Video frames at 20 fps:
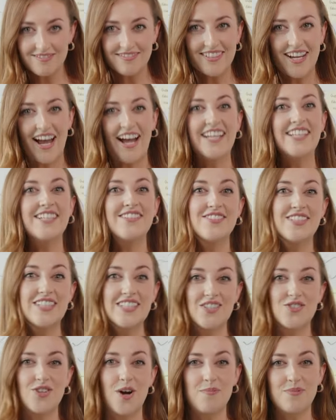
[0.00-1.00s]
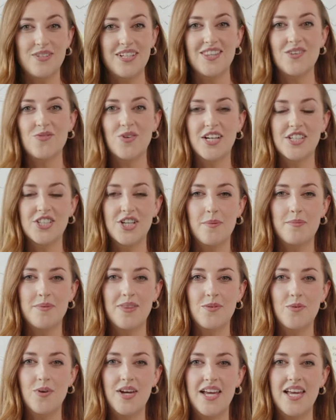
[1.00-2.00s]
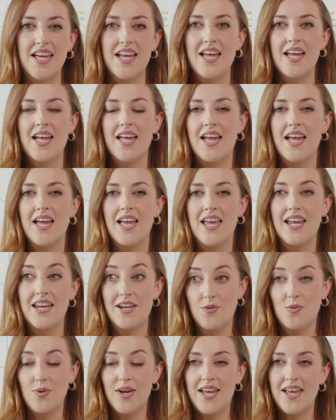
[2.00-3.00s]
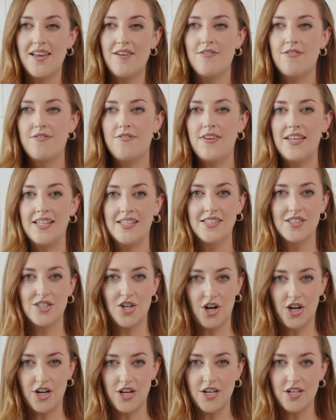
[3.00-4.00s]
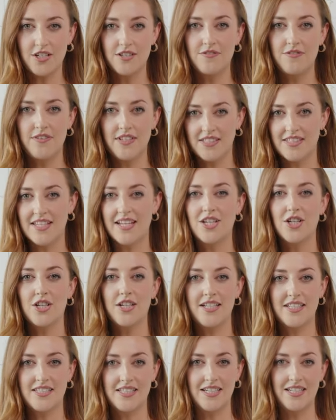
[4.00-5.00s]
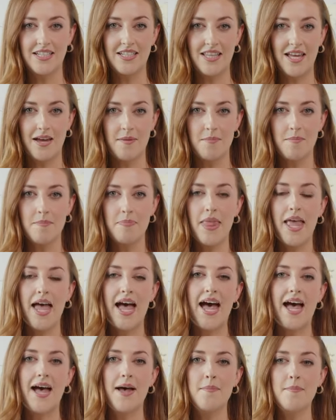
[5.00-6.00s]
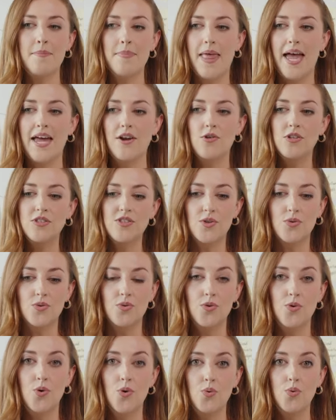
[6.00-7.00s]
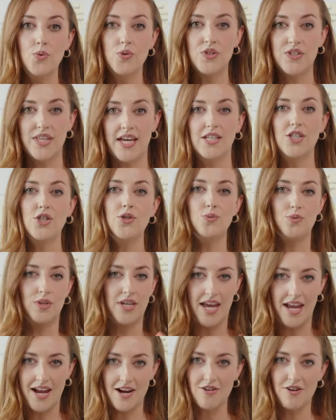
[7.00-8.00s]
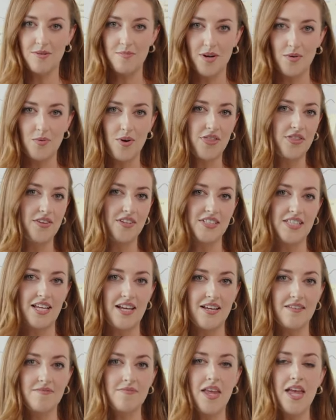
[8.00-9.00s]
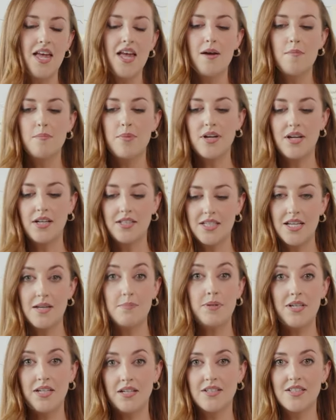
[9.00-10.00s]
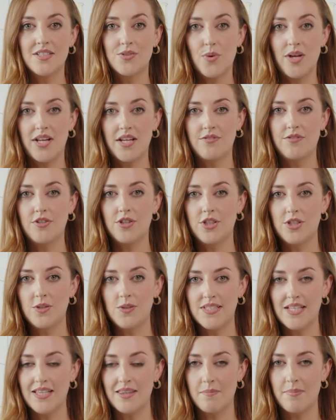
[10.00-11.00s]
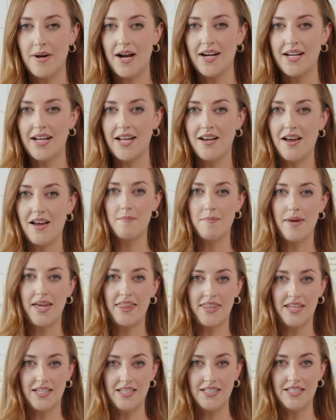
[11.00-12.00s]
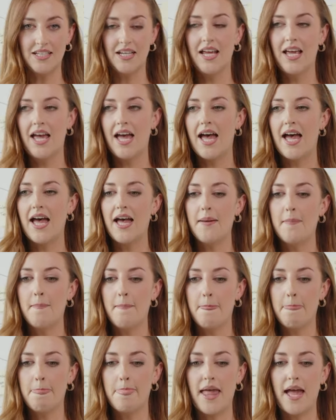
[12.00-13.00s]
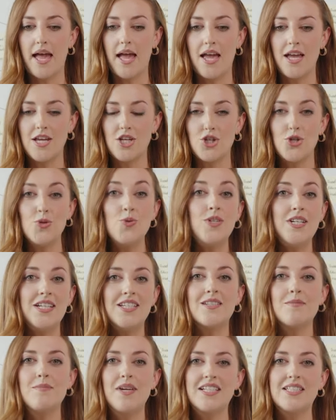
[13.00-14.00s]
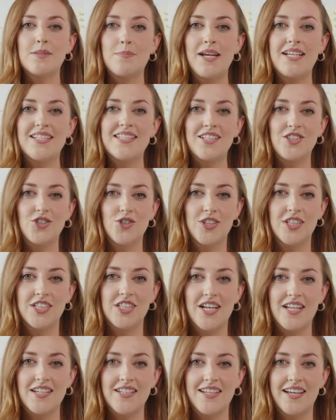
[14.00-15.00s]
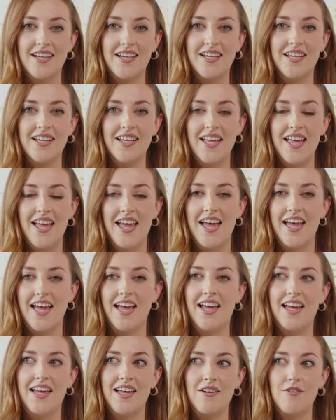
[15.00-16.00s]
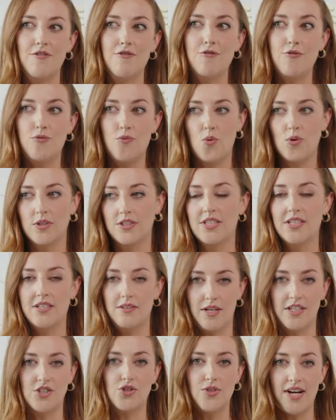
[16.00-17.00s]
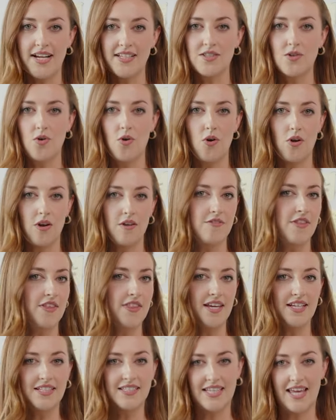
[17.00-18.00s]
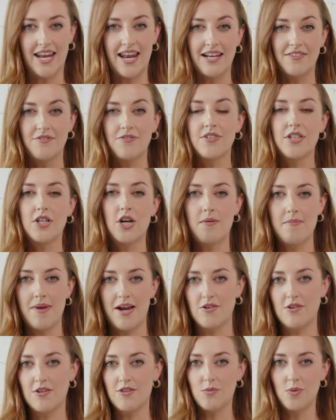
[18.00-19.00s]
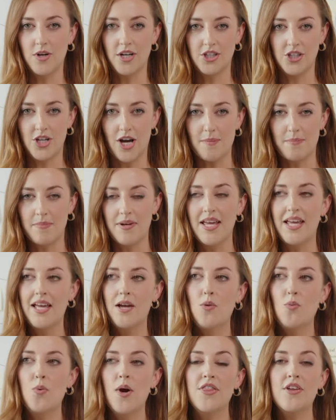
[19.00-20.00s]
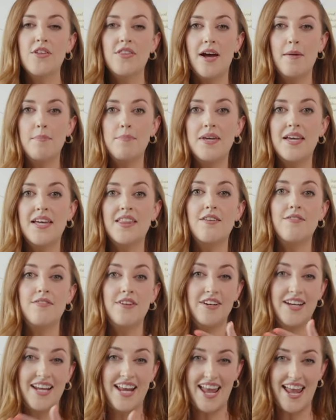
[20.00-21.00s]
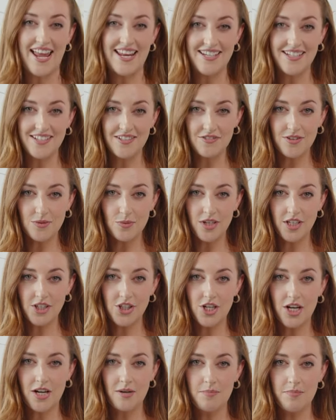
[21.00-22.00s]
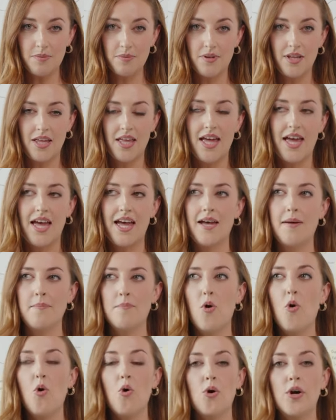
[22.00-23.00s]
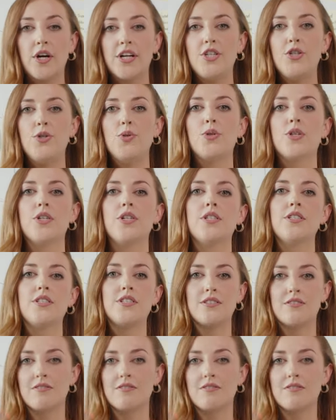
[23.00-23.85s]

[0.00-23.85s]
kind of disrupting the workshop in a way feels heard, feels like you're listening to them, and also knows that you care about what they're saying. But a tip here as well, if you're using the parking method, you need to make space in your agenda to address all of the things that had come out of the workshop, whether that be at the very end of the workshop, or you could